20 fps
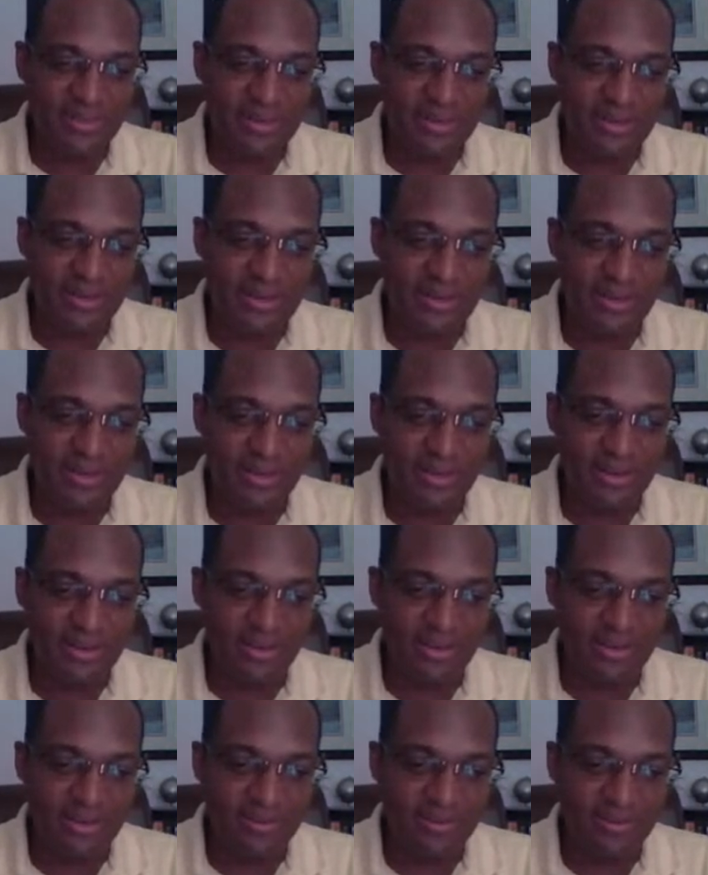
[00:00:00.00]

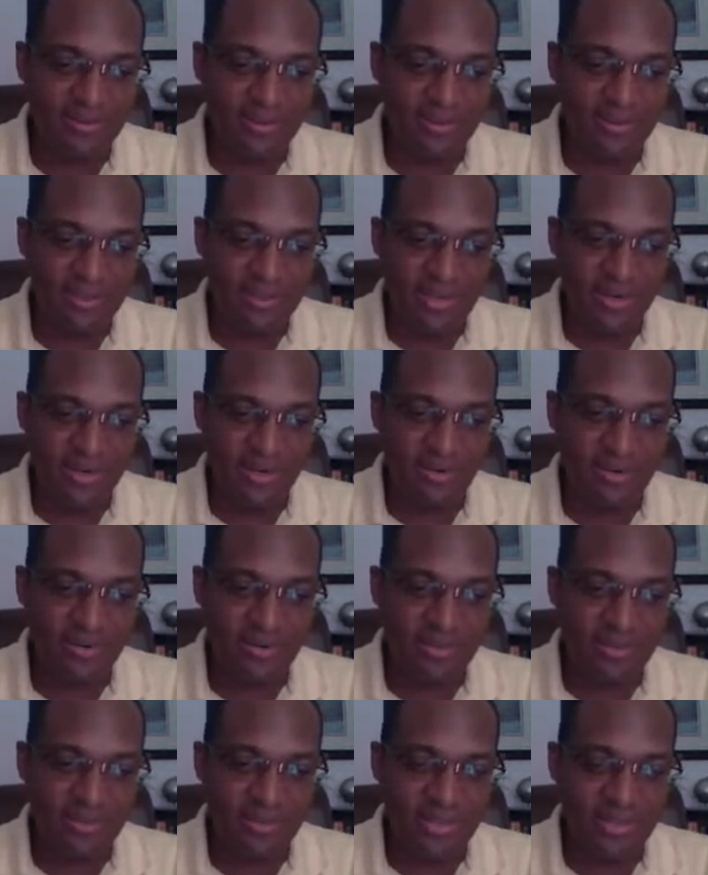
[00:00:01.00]
uh,
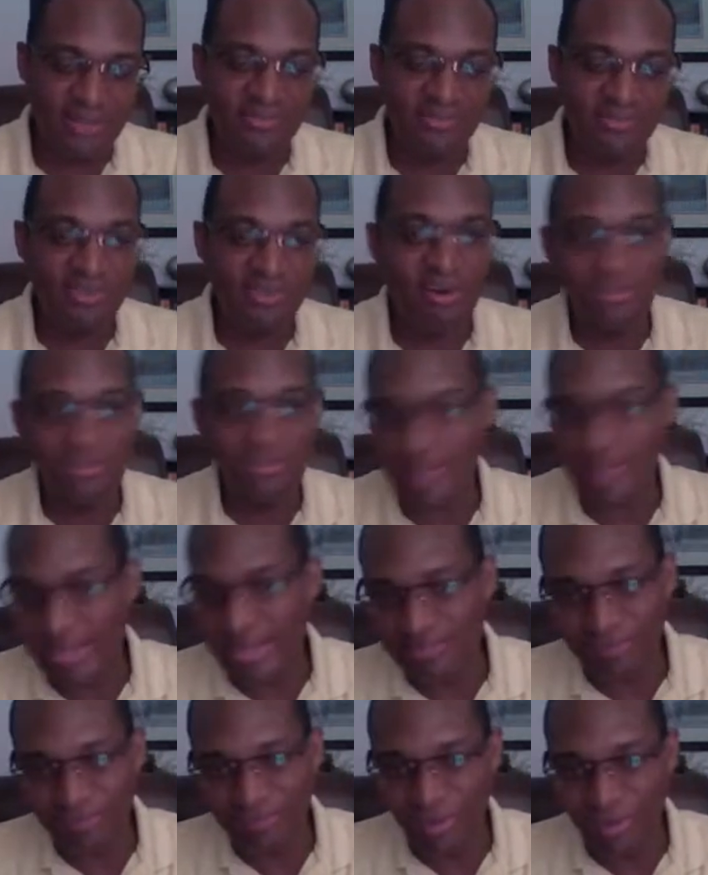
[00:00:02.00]
they have sought to
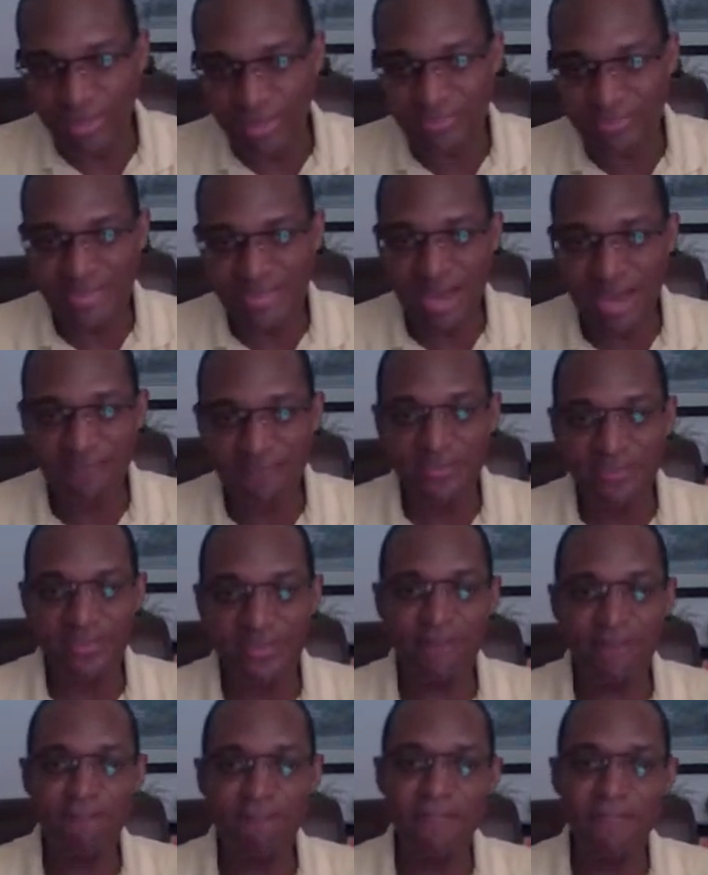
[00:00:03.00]
exploit
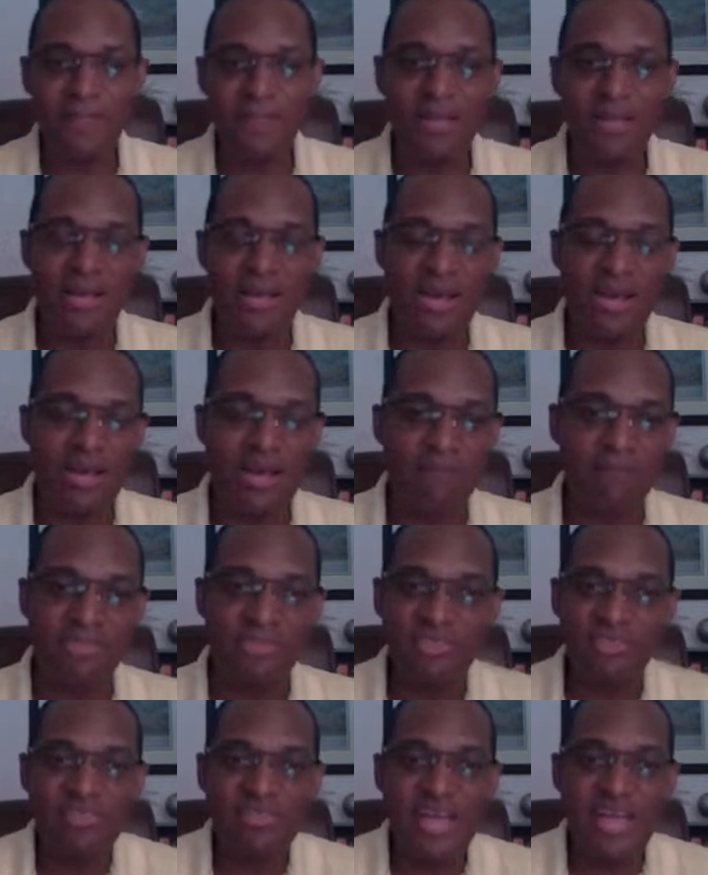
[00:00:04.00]
Africa,
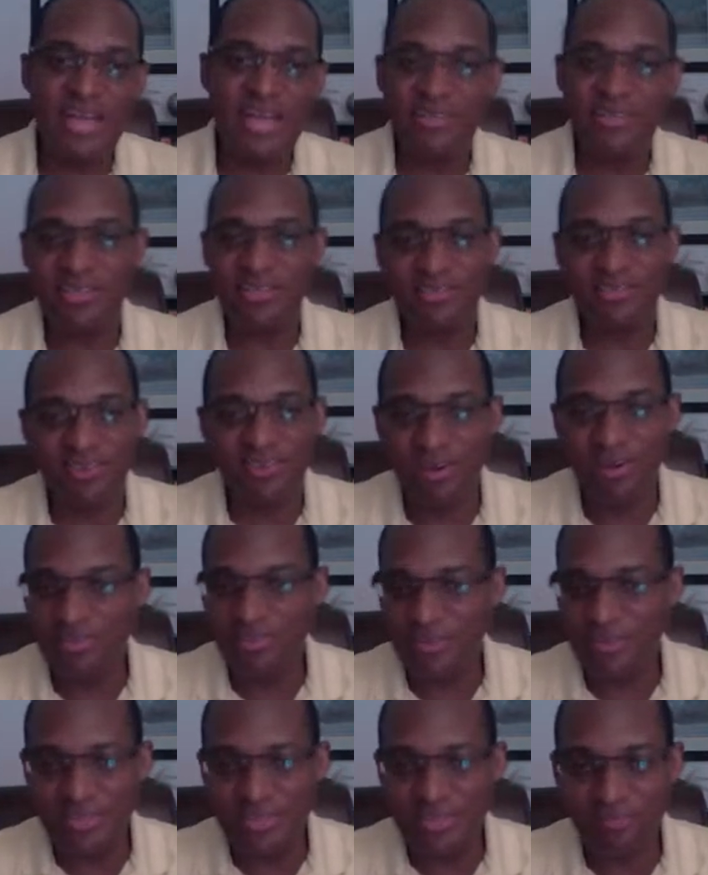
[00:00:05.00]
just like they sought
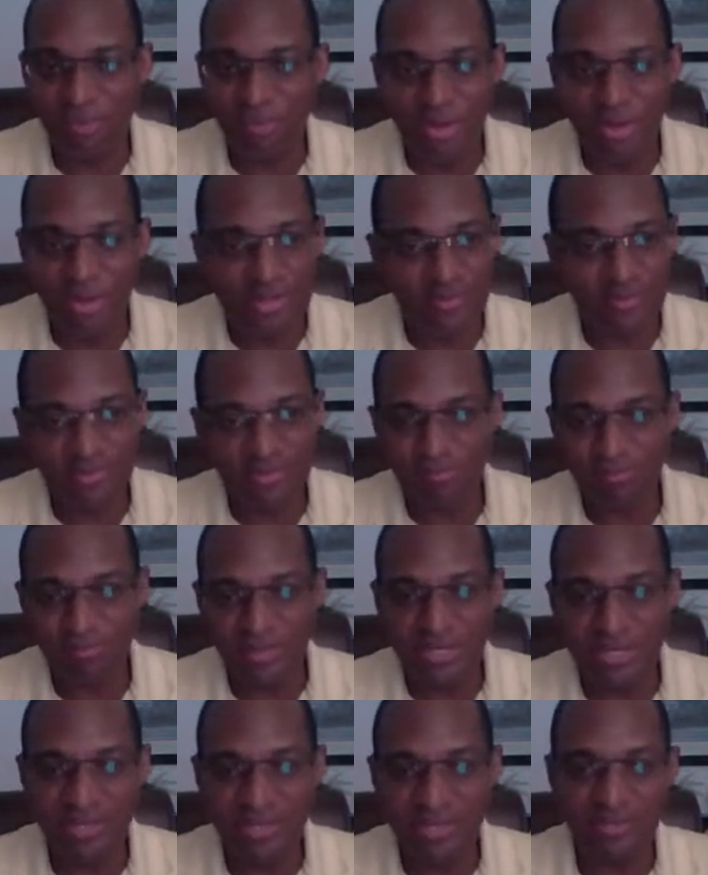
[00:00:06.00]
to exploit
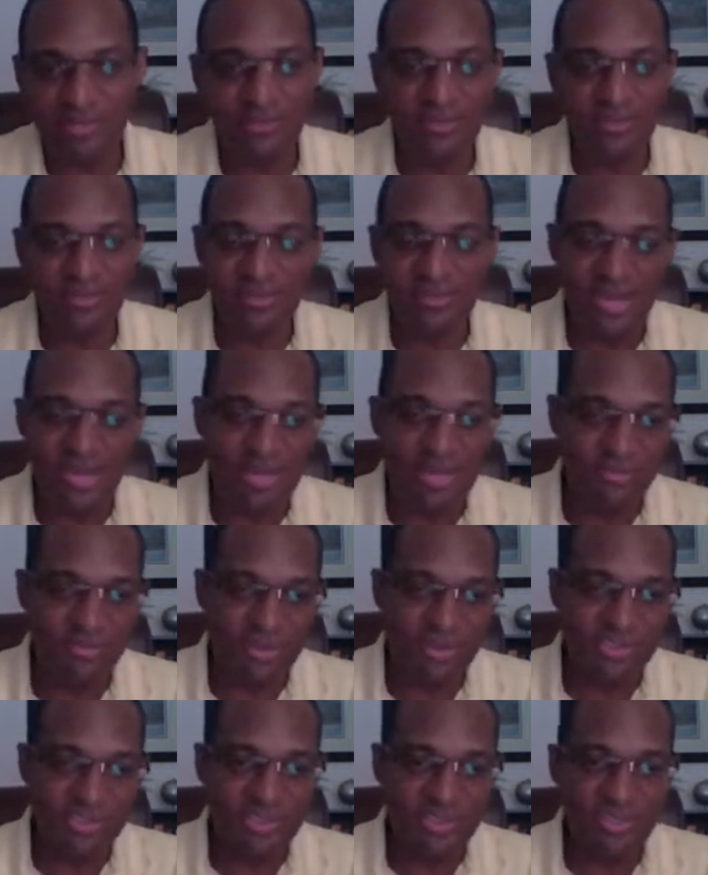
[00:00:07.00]
Spain and
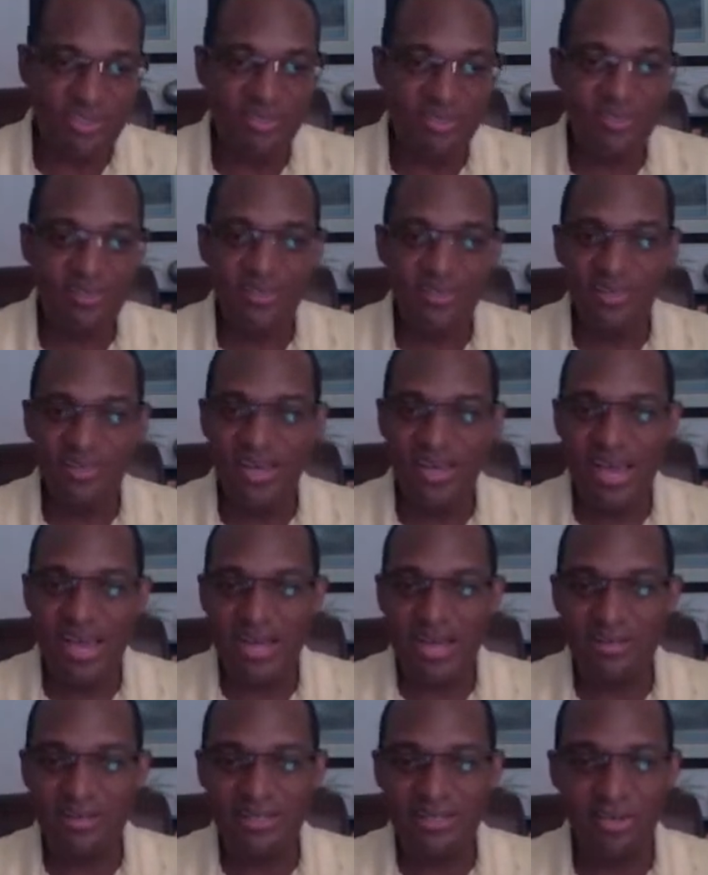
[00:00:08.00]
Russia.
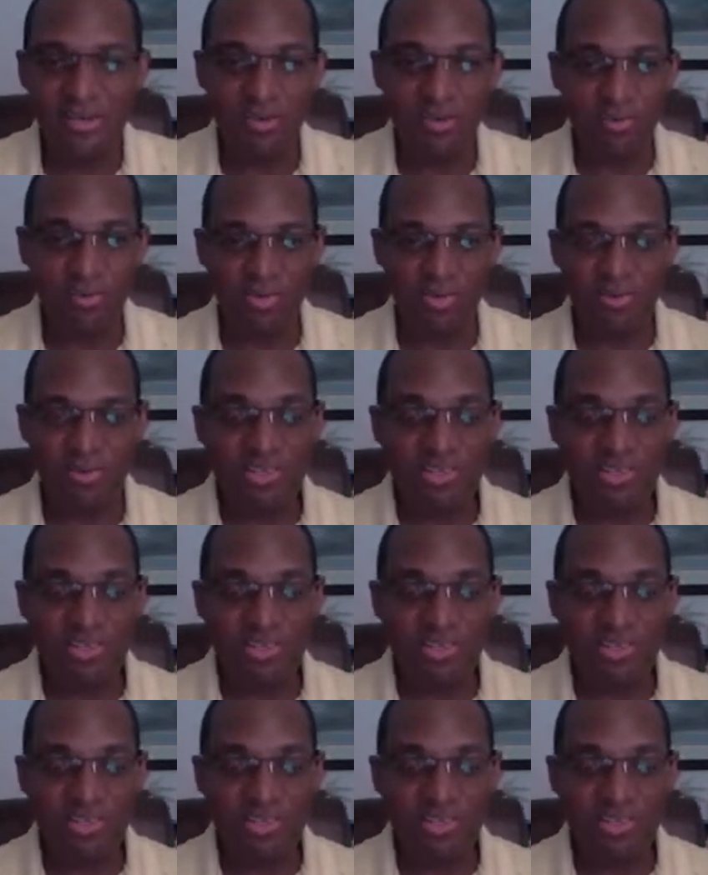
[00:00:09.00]
And the